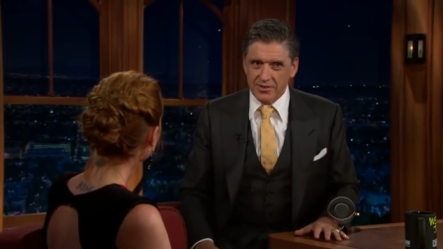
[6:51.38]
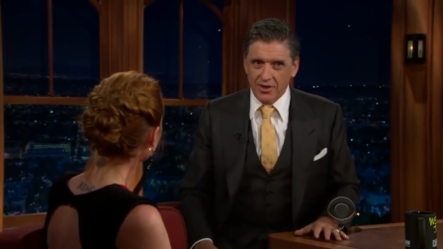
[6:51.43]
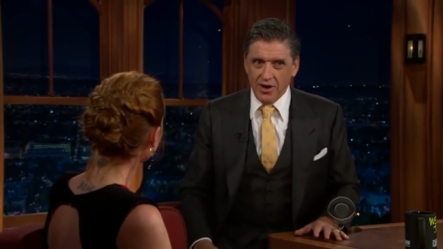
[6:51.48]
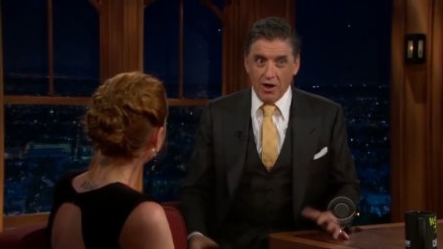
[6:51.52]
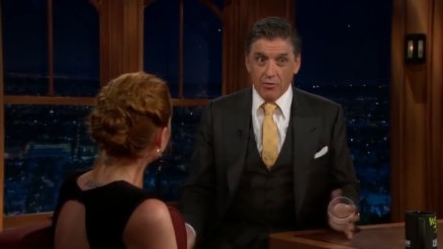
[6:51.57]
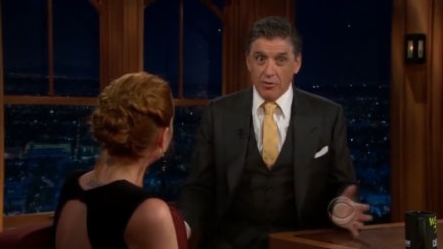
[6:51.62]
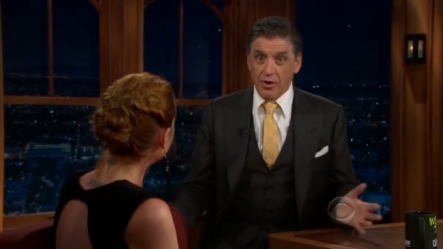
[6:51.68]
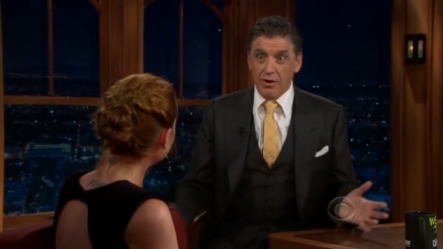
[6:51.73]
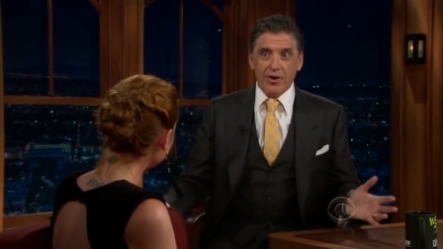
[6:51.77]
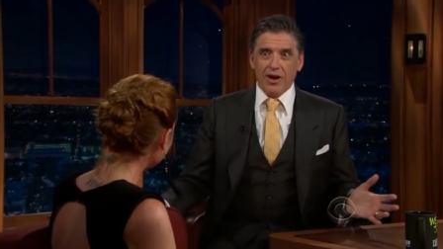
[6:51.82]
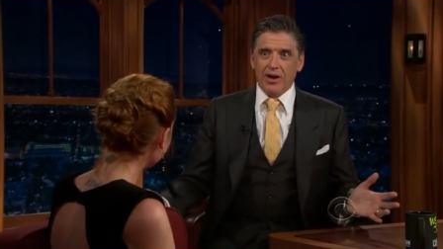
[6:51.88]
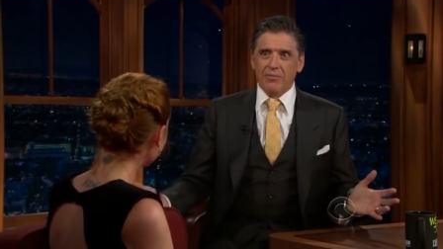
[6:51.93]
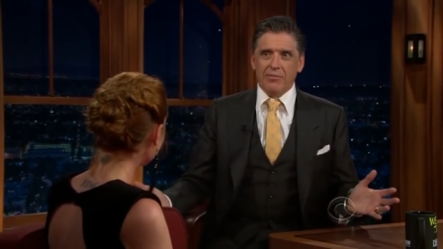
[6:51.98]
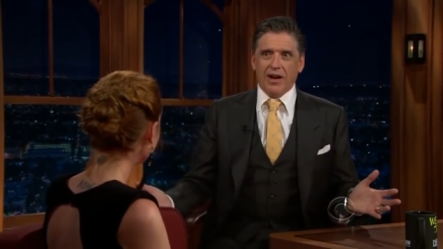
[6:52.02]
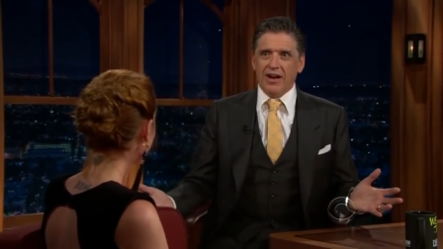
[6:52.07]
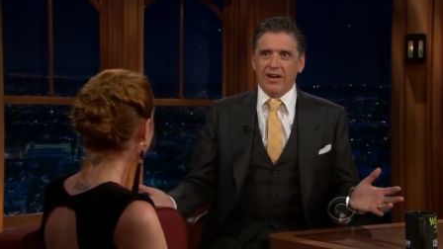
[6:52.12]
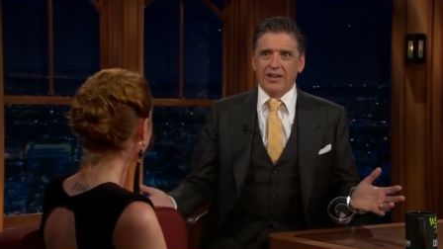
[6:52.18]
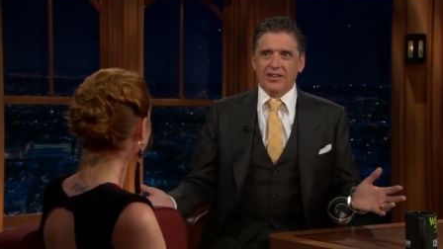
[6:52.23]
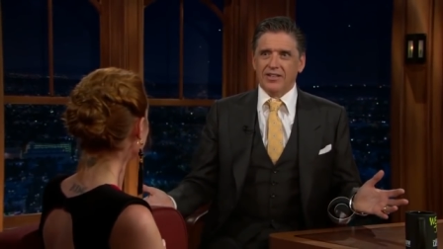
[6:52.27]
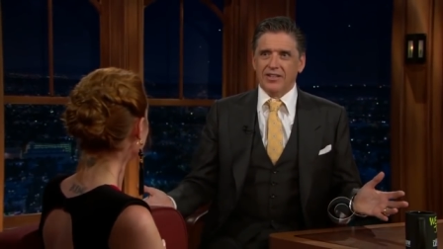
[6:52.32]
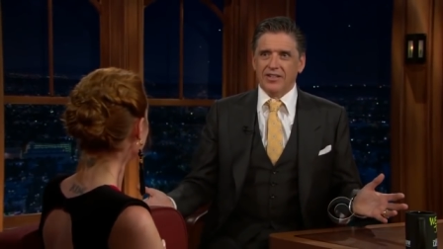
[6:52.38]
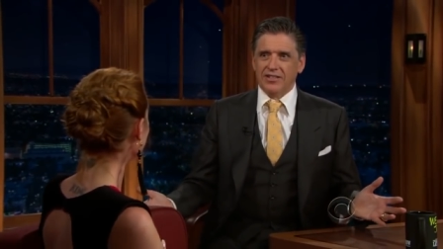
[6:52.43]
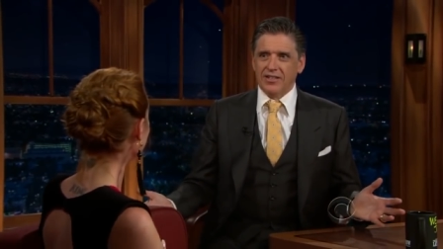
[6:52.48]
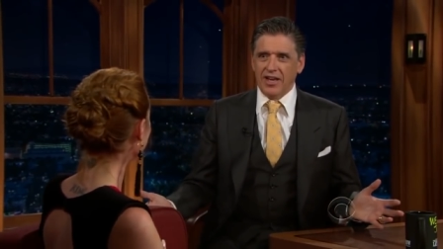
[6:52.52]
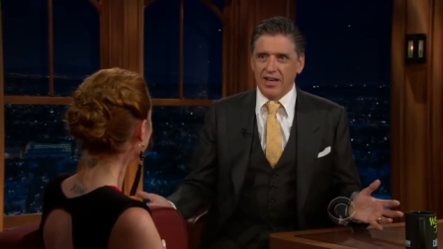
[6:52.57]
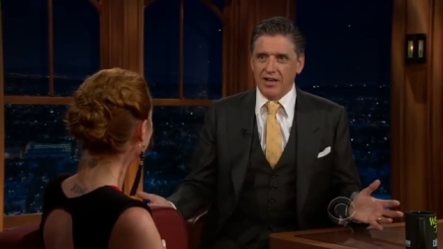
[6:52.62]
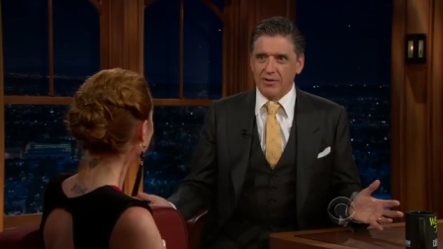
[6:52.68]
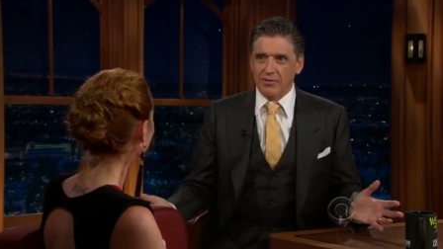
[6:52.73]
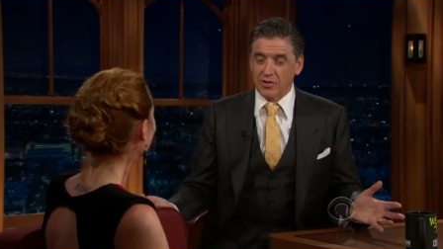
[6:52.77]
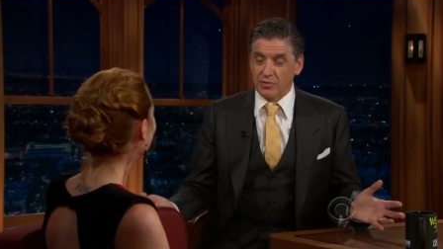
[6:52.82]
Oh, we weren't married at the
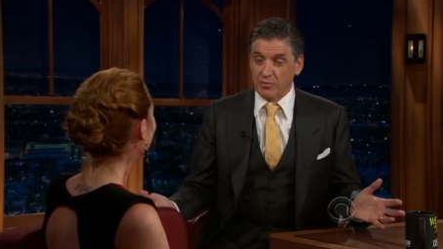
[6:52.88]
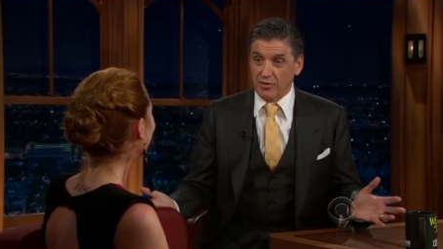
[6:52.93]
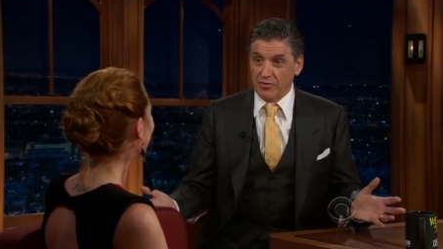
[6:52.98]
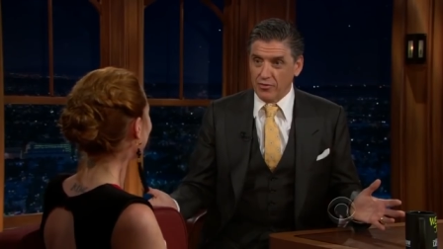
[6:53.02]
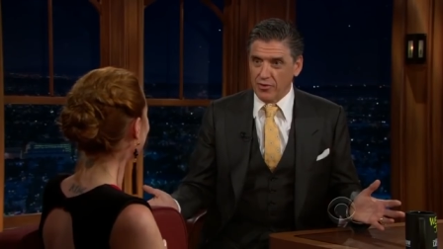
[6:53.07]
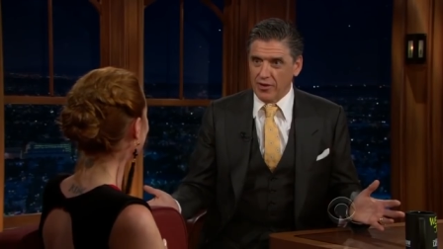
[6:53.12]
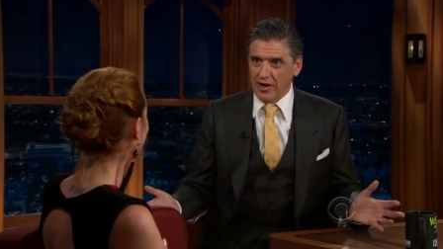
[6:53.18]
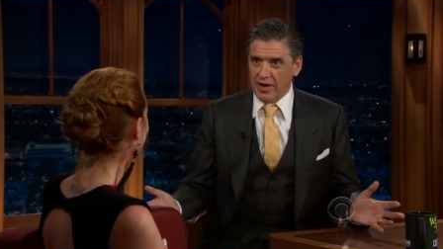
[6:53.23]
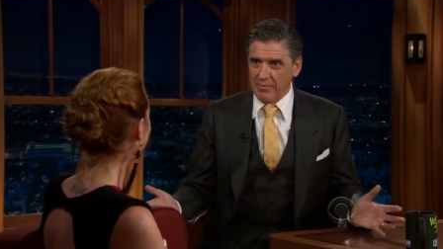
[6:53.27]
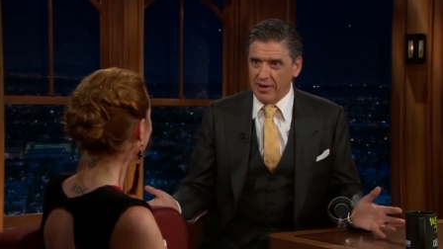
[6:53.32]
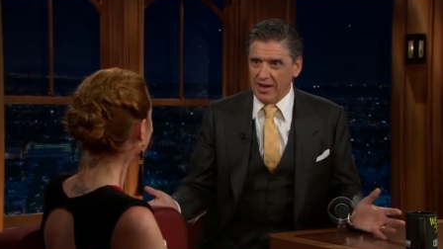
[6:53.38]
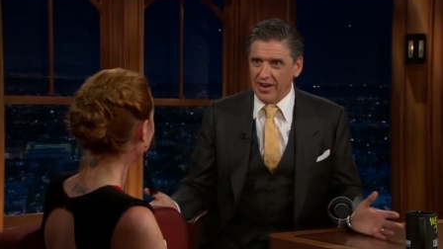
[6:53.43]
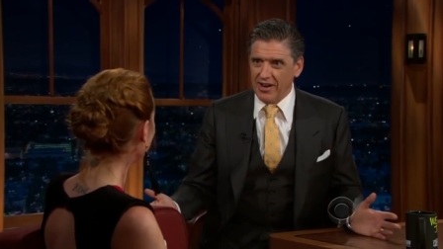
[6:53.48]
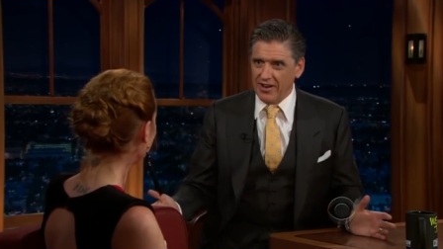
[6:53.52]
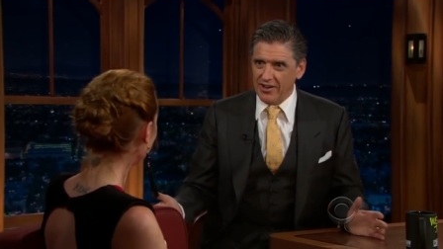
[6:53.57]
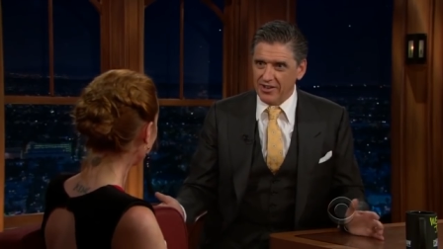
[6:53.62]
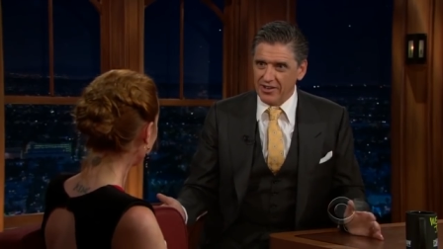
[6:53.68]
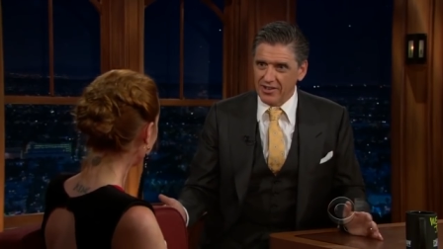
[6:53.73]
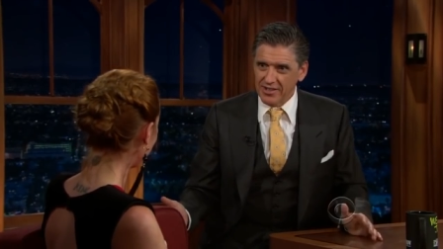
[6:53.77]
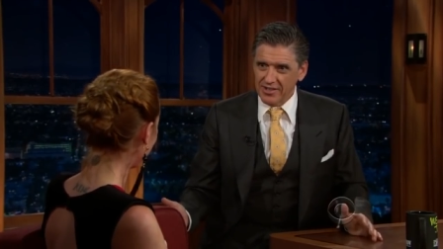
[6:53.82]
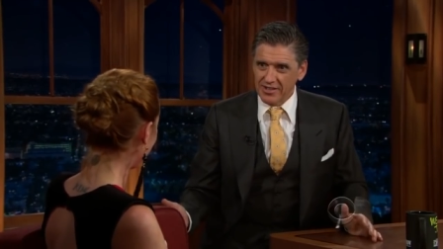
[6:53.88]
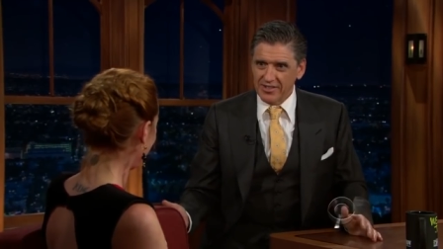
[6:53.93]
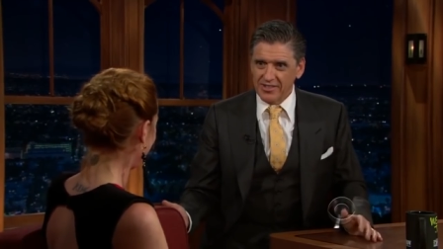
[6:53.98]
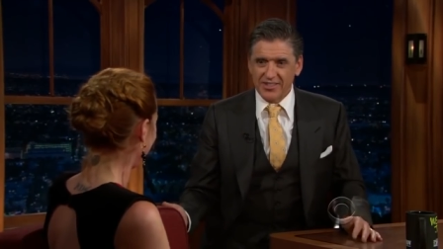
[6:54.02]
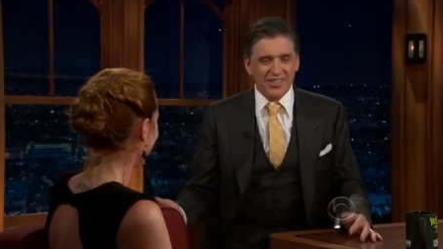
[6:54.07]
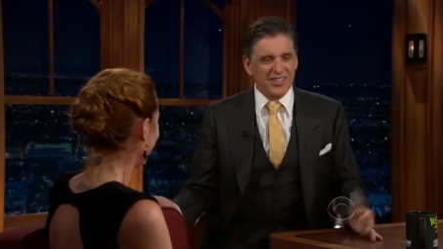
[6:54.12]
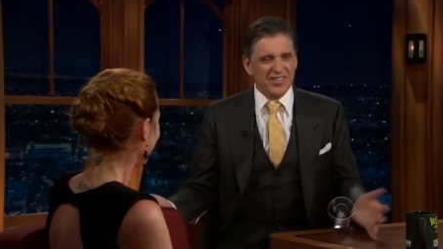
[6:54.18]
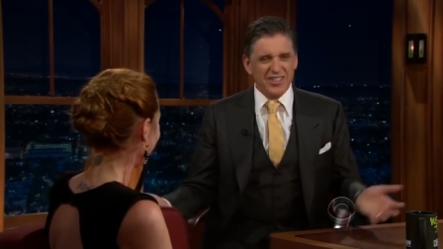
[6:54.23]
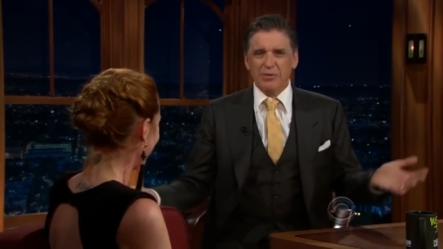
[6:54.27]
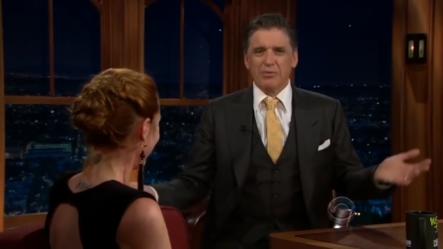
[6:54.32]
time. It was before uh, I met her.
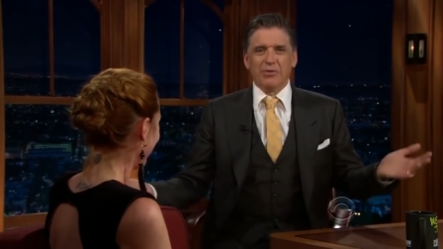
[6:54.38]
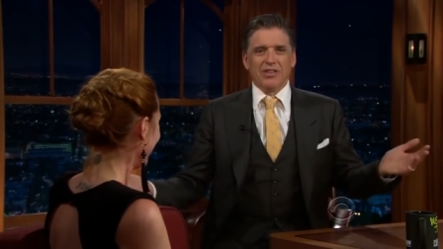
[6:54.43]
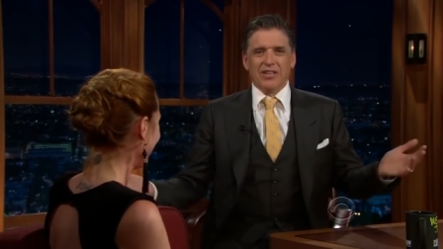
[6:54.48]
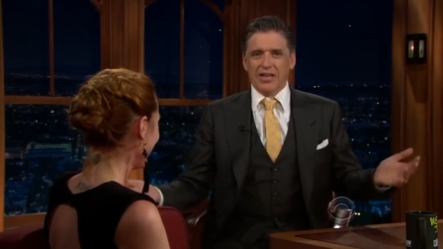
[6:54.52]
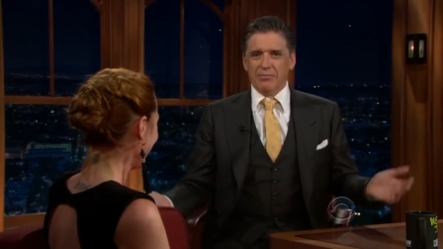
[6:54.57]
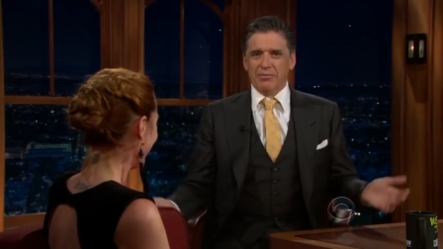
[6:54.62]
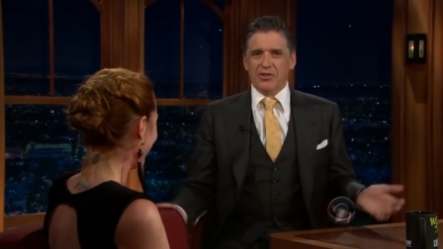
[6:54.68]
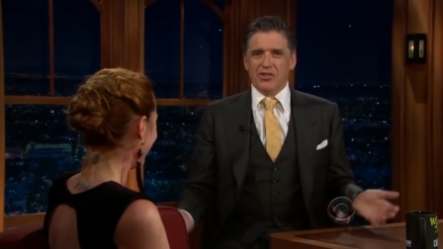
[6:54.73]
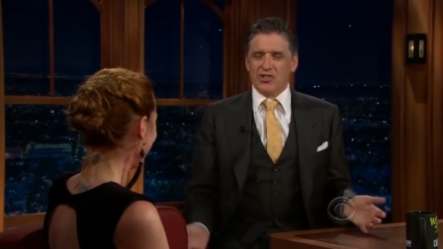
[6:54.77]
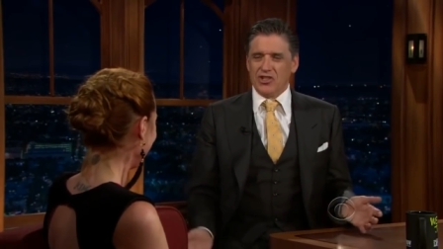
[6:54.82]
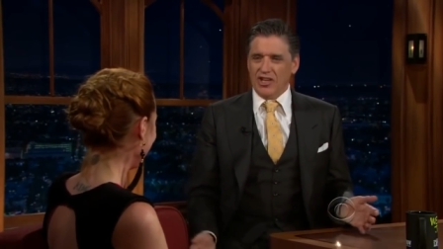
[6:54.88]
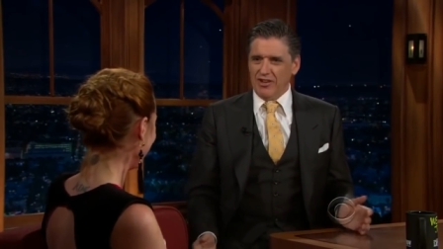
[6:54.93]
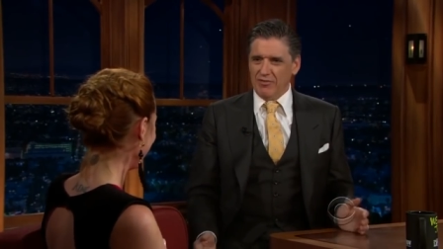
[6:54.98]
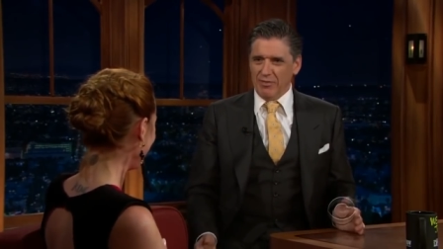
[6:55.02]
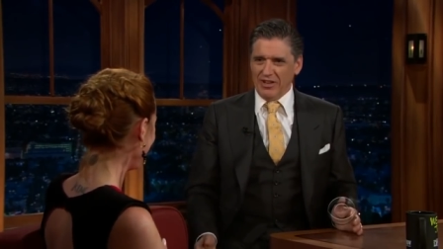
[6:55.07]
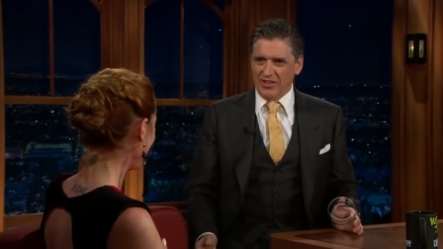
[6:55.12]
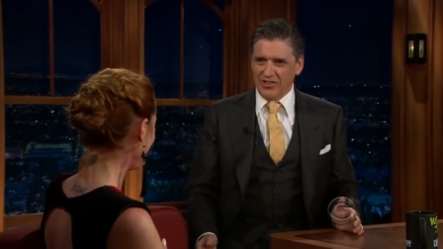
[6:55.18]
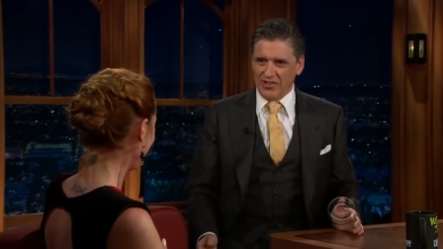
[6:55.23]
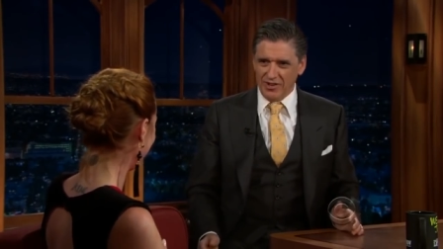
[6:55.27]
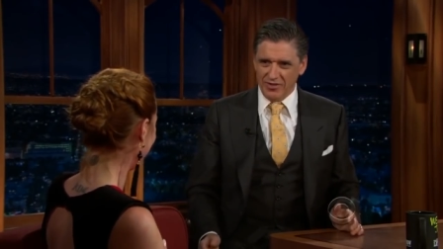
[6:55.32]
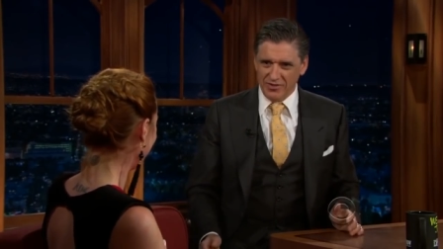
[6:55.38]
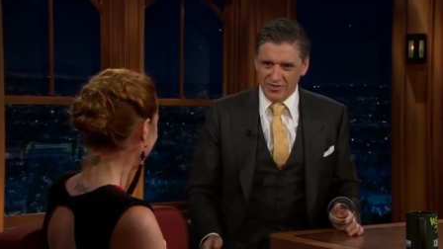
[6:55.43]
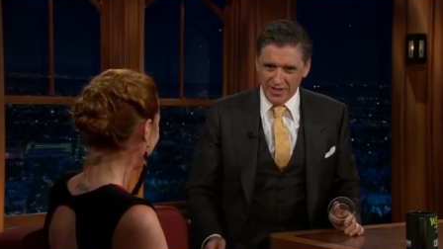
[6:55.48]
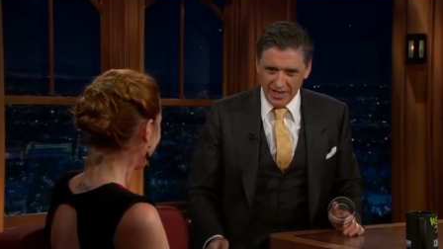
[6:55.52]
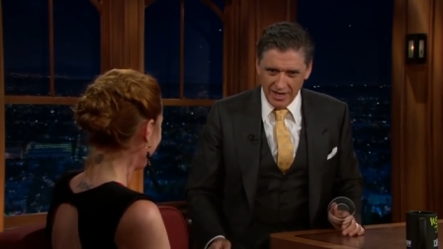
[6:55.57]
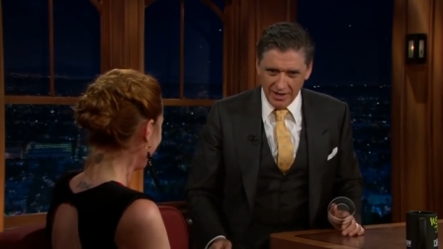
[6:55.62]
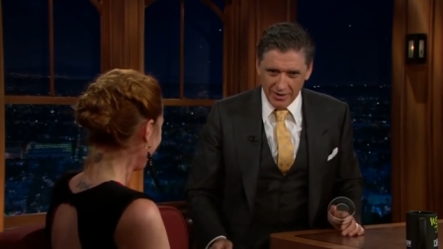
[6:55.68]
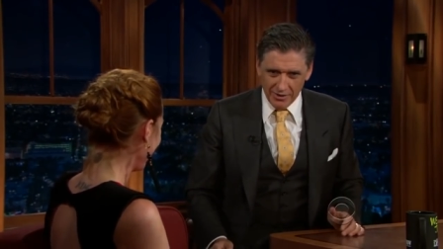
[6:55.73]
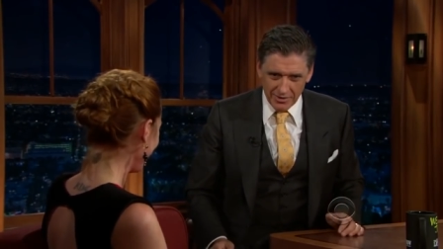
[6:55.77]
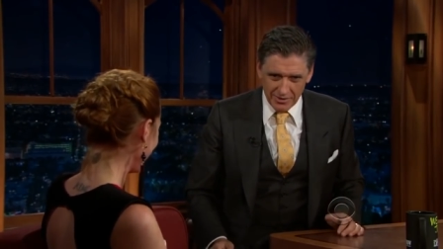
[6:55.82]
She wouldn't let me shave myself
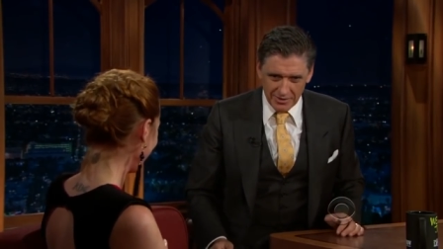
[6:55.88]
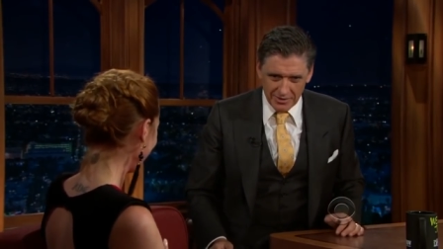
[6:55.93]
now.